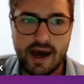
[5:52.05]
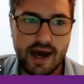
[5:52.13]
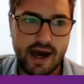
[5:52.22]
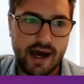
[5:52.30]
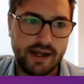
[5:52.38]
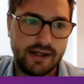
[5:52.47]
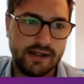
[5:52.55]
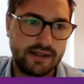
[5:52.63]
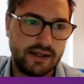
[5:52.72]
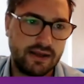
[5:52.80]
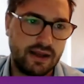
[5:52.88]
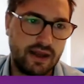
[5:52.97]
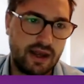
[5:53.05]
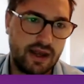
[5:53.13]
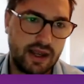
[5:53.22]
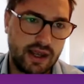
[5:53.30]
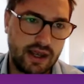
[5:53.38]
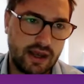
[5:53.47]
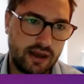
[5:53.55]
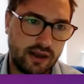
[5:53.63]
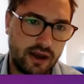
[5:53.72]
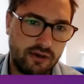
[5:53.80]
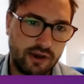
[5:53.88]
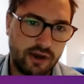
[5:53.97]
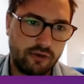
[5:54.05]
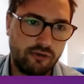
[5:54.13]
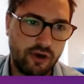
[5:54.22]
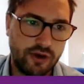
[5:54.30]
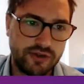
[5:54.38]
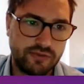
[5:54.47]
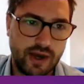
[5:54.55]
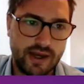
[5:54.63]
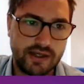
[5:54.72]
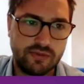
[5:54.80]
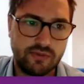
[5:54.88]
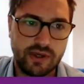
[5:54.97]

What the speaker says: And going across ways,